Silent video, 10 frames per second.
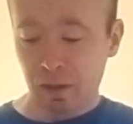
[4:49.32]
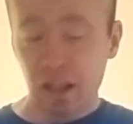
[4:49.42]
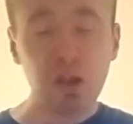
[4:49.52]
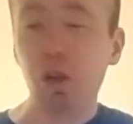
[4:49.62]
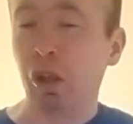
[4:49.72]

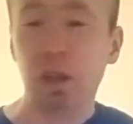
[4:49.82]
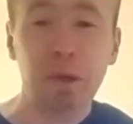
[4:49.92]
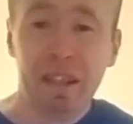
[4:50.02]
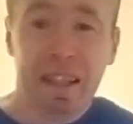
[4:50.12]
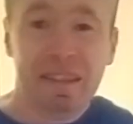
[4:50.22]
And you're not going to
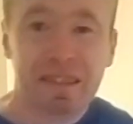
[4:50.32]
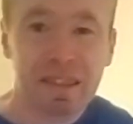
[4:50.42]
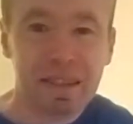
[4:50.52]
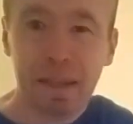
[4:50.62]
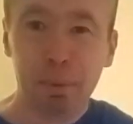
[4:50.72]
win
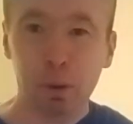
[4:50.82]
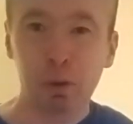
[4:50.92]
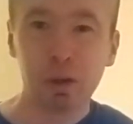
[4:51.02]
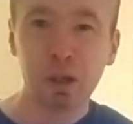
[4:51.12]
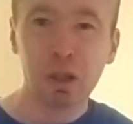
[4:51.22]
this.
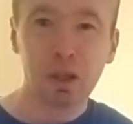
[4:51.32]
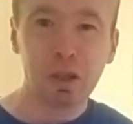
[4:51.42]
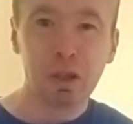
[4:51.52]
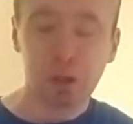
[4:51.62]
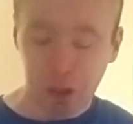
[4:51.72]
Simple.
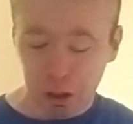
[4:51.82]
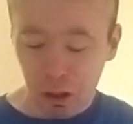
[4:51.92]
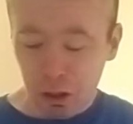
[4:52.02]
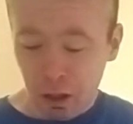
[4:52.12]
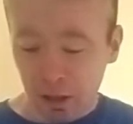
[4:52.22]

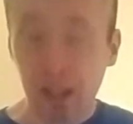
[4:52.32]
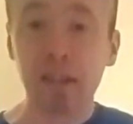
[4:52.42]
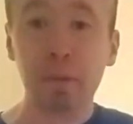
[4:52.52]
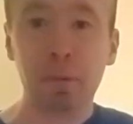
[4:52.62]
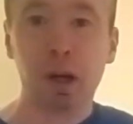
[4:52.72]

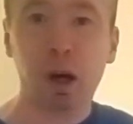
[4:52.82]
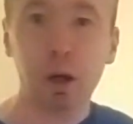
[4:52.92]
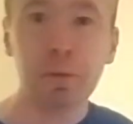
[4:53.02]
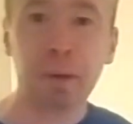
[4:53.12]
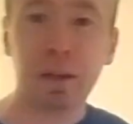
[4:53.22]
Okay, you might be at
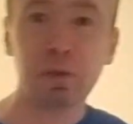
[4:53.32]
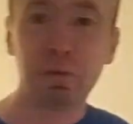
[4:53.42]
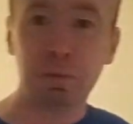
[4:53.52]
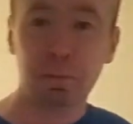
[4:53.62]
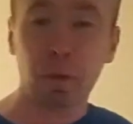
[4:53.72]
home, but
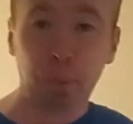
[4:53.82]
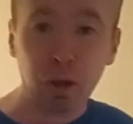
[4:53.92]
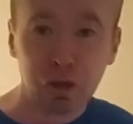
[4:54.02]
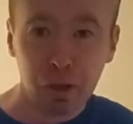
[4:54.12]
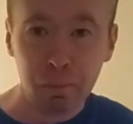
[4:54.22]
you're
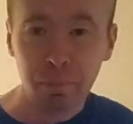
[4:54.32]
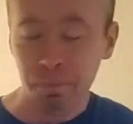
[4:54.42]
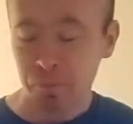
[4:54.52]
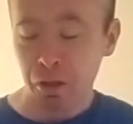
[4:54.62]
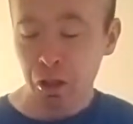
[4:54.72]
bottom.
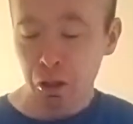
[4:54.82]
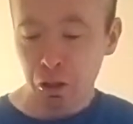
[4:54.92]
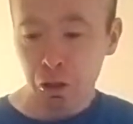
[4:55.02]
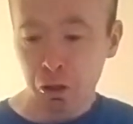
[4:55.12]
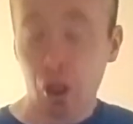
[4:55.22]

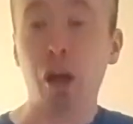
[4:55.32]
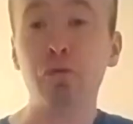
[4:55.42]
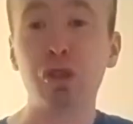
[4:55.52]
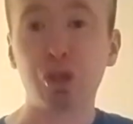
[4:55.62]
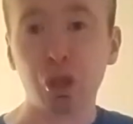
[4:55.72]
You're
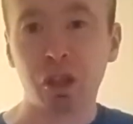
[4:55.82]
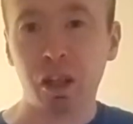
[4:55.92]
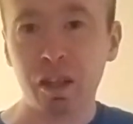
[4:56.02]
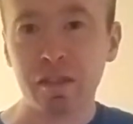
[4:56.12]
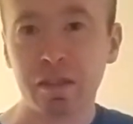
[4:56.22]
home to
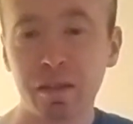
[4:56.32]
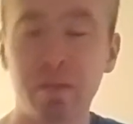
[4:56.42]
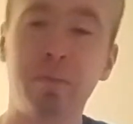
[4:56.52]
Stuttgart.